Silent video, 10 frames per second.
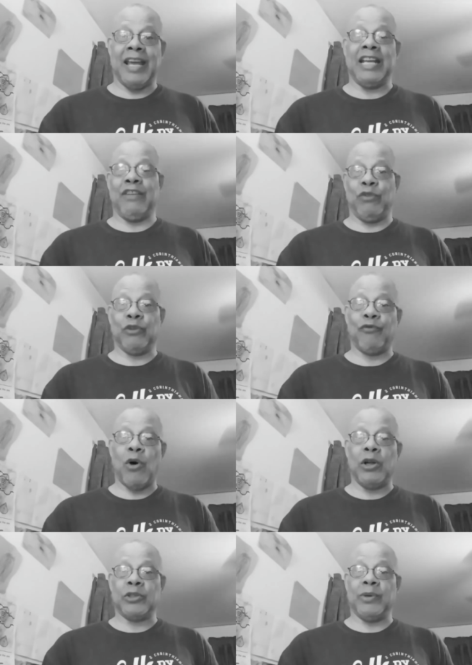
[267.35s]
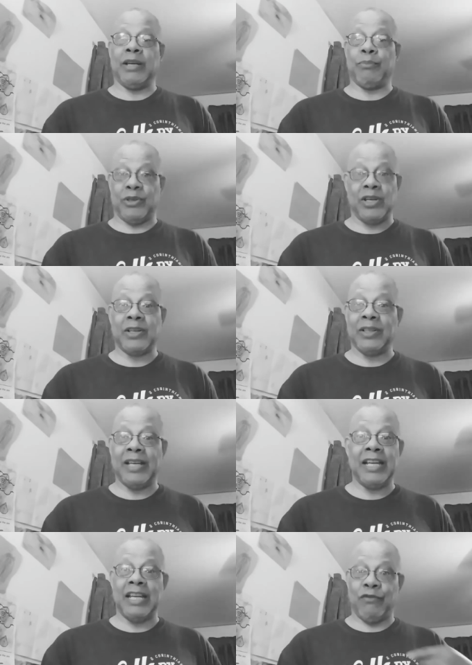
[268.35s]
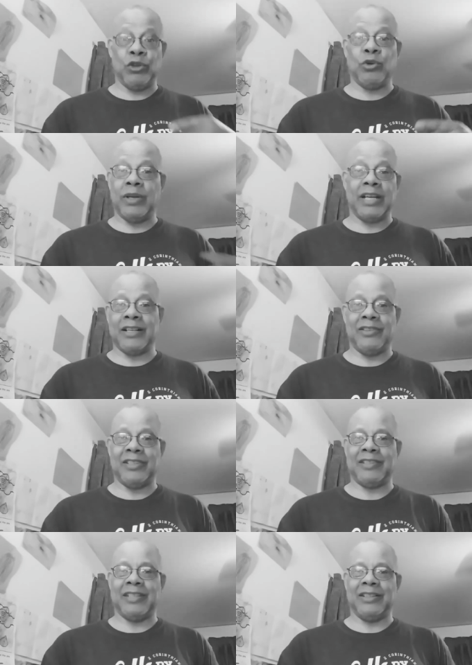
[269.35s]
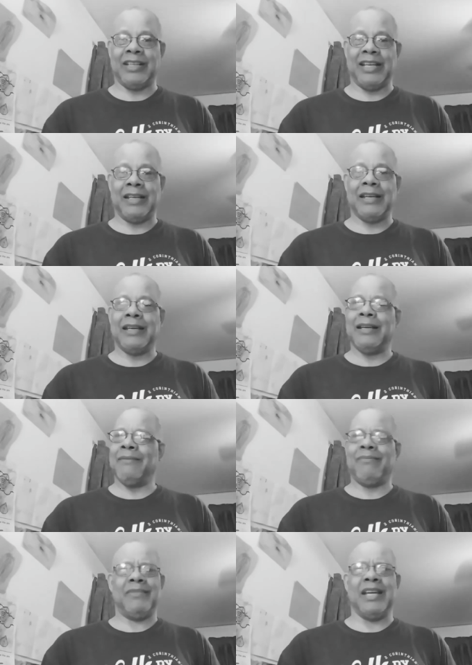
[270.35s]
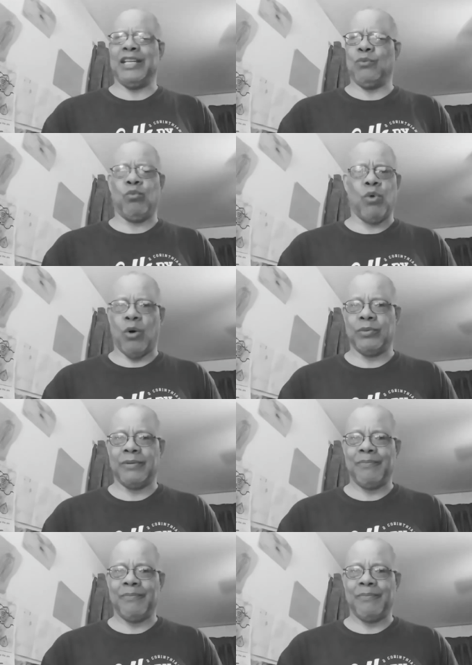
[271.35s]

And if you're faltering, particularly if you're doing it consistently, then it won't.